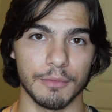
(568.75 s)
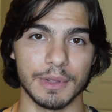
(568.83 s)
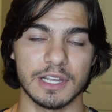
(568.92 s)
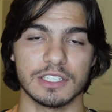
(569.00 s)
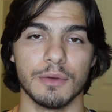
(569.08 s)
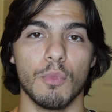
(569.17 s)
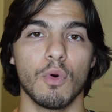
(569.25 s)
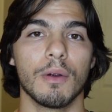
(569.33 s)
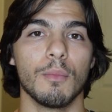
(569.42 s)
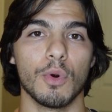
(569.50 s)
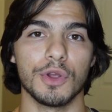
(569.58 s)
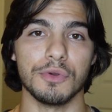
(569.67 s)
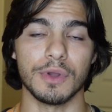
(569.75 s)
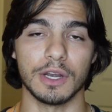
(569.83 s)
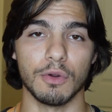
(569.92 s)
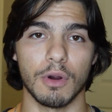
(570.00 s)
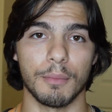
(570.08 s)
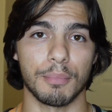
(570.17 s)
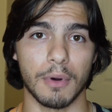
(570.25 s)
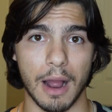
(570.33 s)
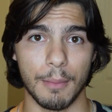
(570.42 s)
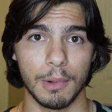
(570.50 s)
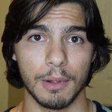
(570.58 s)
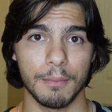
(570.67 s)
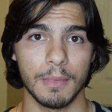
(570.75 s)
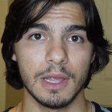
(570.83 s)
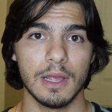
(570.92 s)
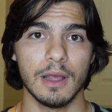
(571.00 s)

Because the more and more you ignore a problem,